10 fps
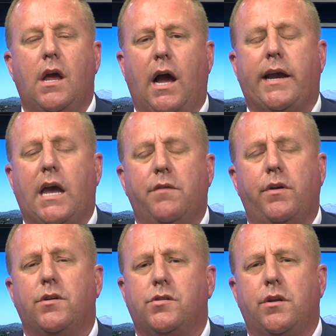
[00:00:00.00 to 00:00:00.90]
I kind of
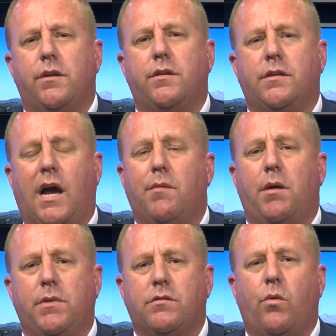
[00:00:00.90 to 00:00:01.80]
understood at the time.
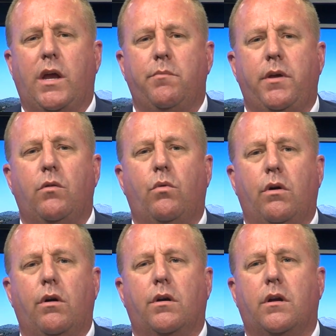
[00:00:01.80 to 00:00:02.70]
I missed quite a bit of
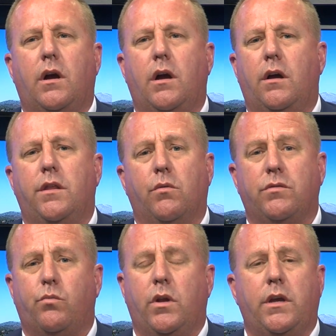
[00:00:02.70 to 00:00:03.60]
work. There
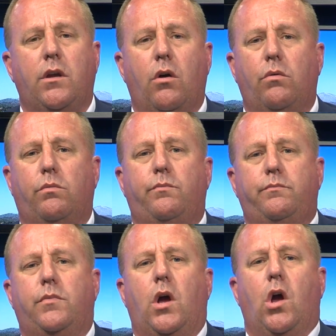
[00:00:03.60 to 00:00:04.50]
was really no
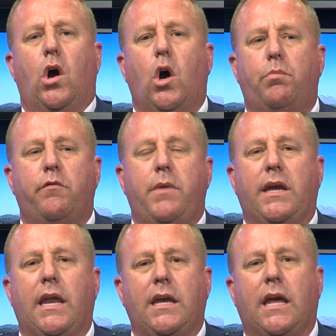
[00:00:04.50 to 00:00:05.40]
hope of me
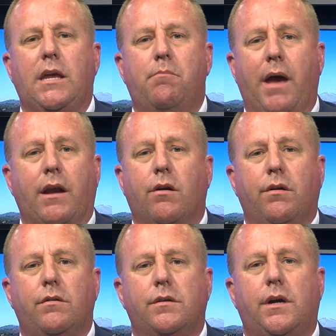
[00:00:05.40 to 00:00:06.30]
getting any
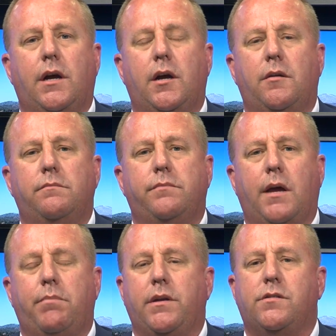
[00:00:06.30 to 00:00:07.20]
better.
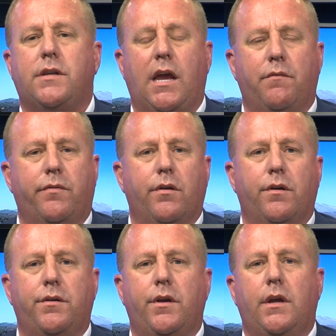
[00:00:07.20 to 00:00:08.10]
I'd been to
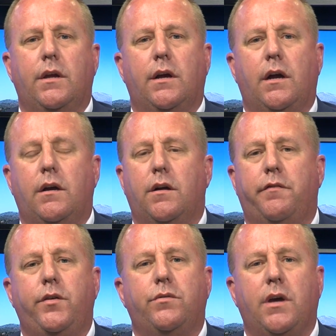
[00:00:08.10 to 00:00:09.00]
Stanford a
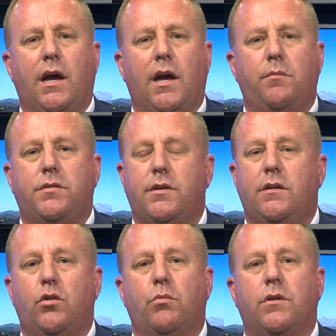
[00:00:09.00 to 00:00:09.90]
few times,
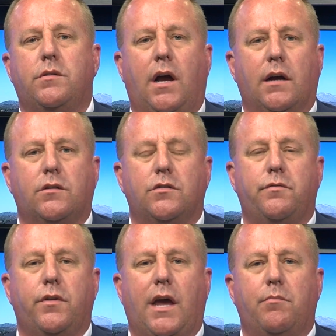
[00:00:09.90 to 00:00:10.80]
seen numerous doctors
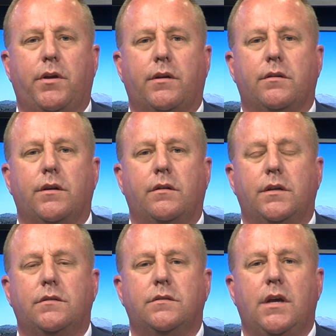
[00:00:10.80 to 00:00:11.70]
for that particular
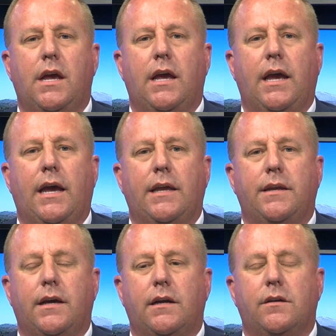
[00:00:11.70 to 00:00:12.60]
illness,
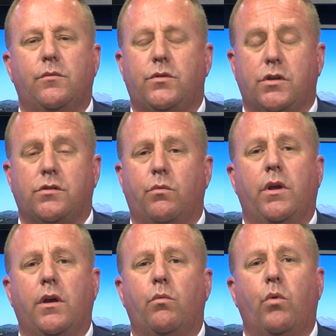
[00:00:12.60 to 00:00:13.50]
and it was just a
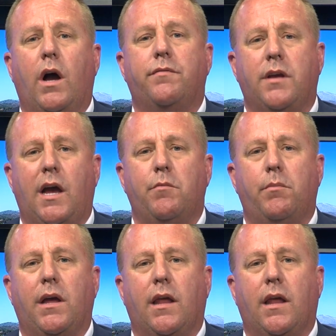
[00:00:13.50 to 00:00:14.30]
really rough time in my